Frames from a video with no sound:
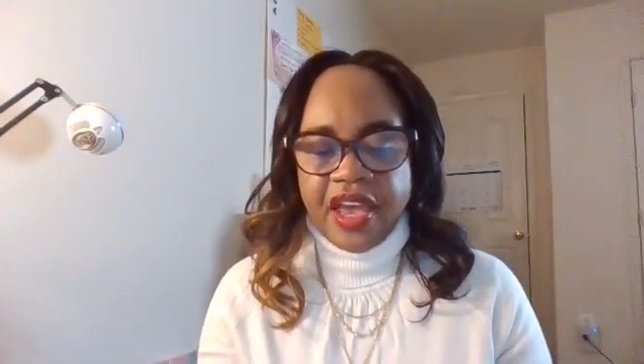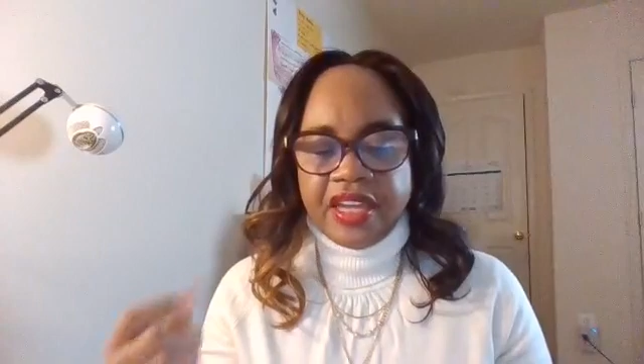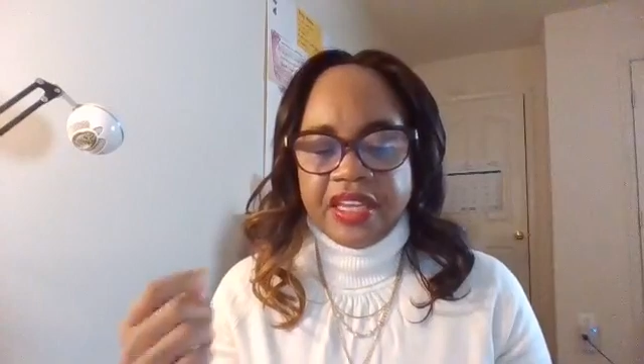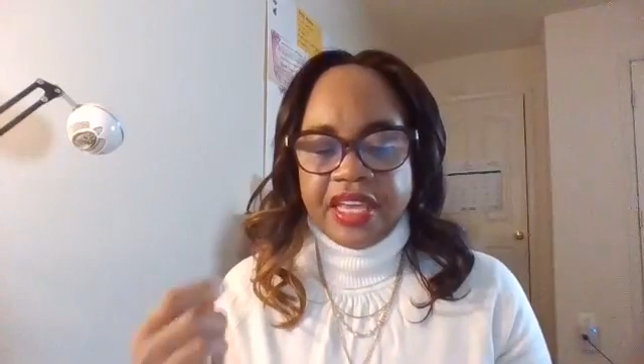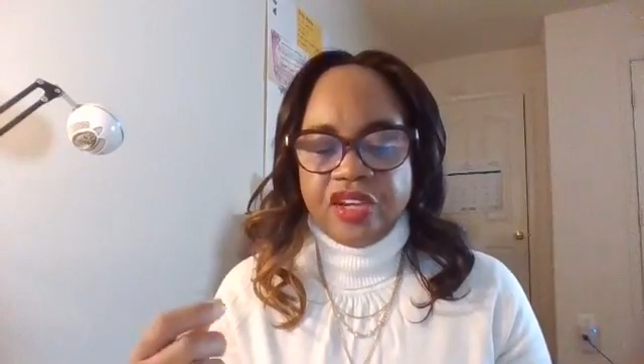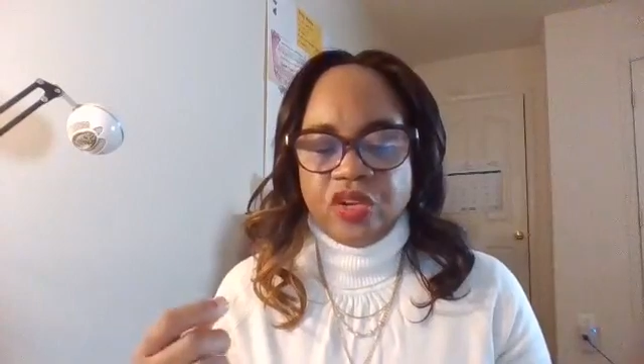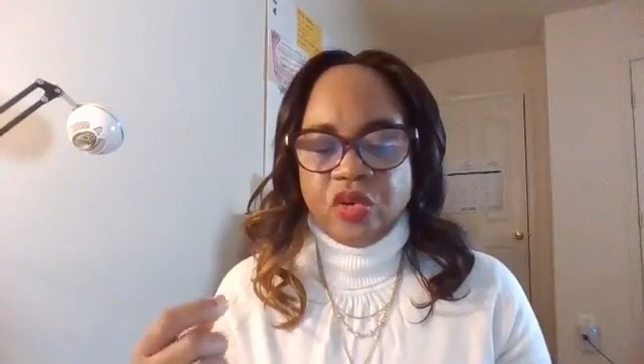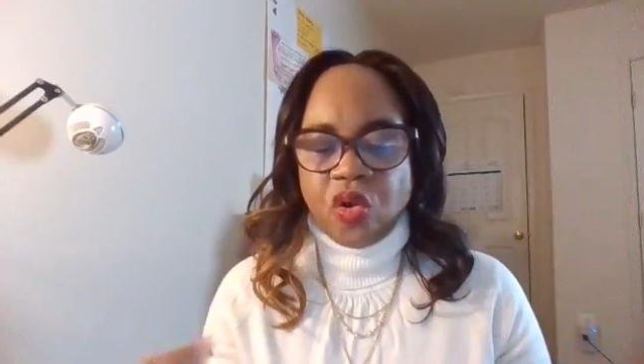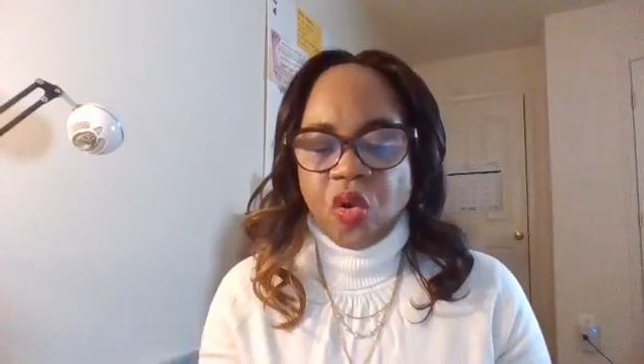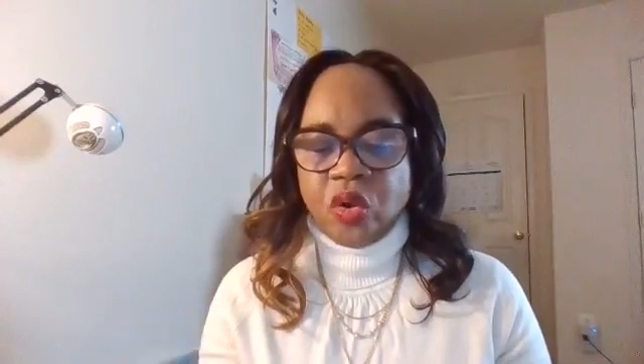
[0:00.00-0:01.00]
Then
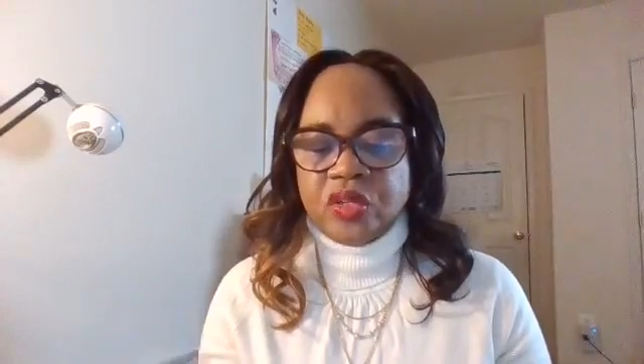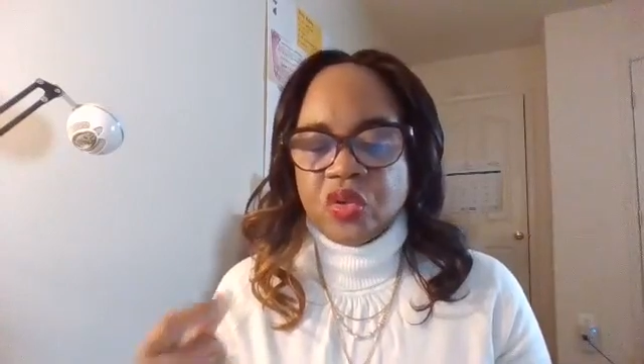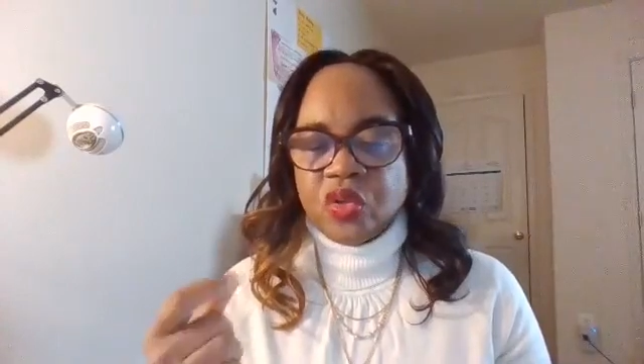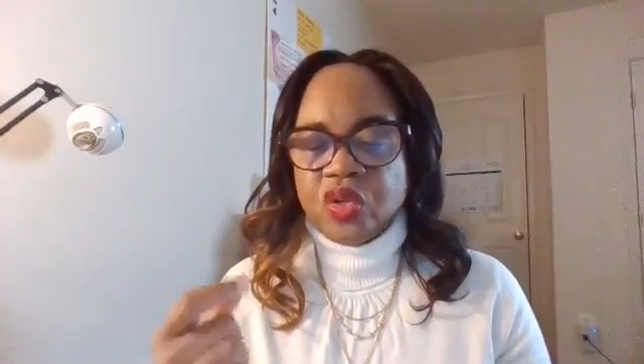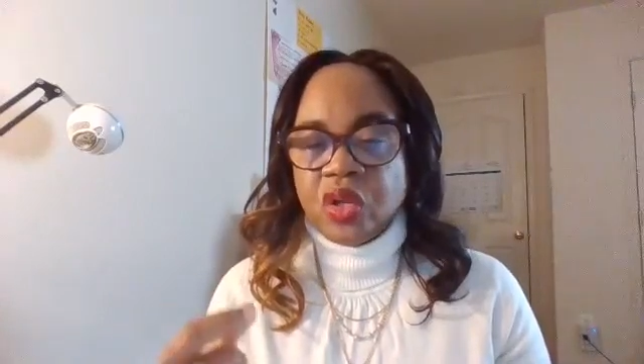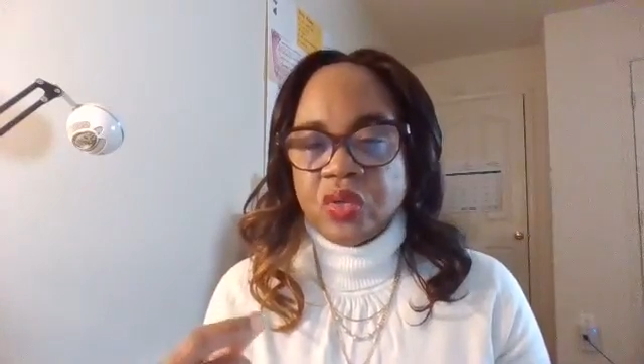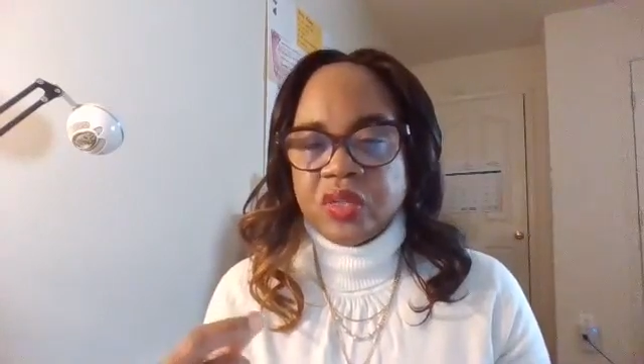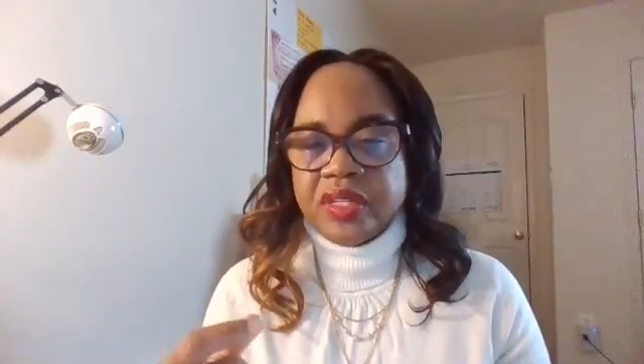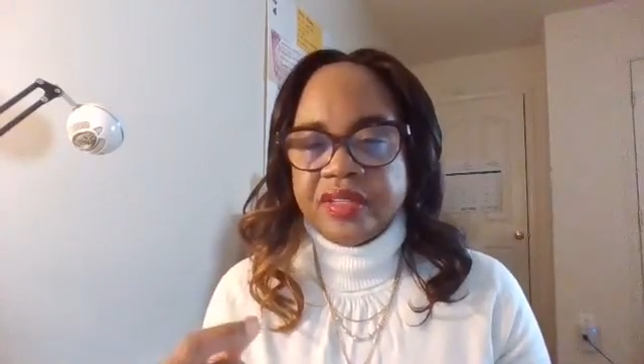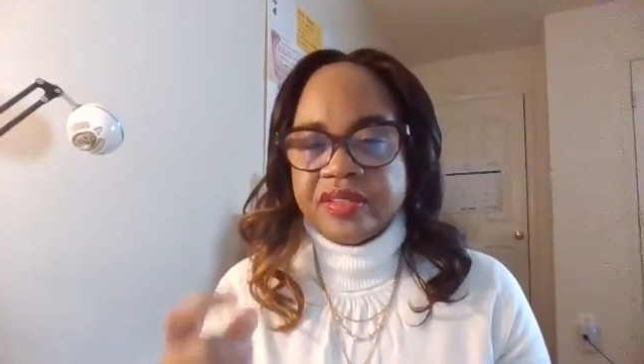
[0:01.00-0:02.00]
you also
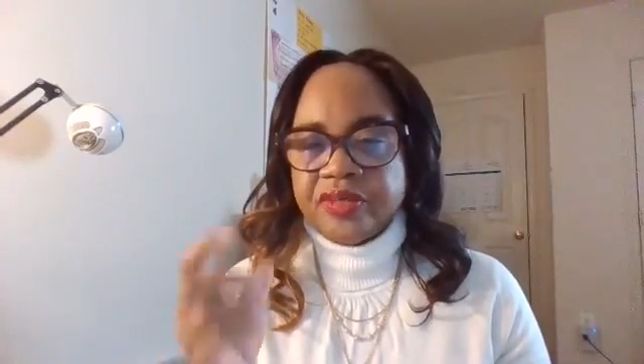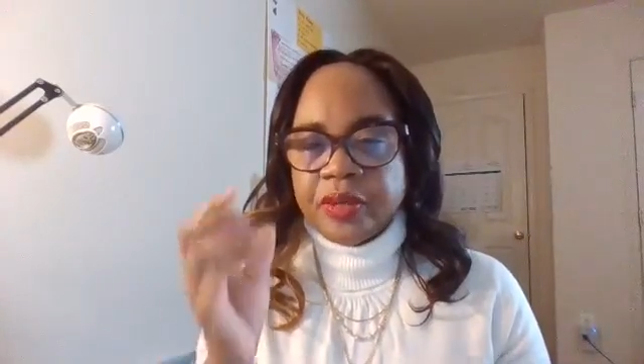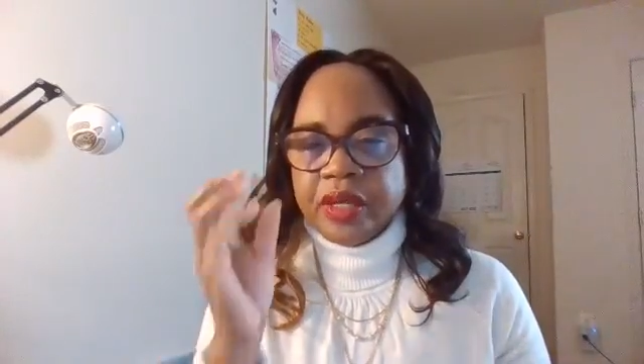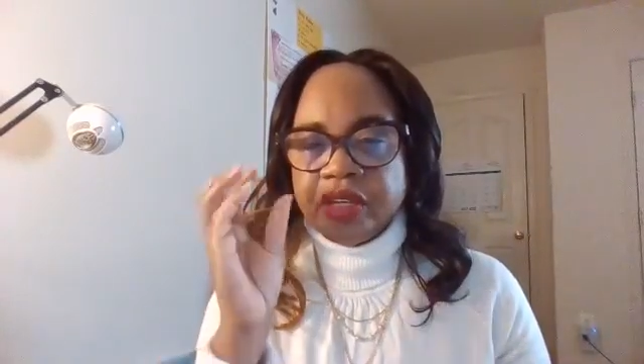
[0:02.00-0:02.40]
notice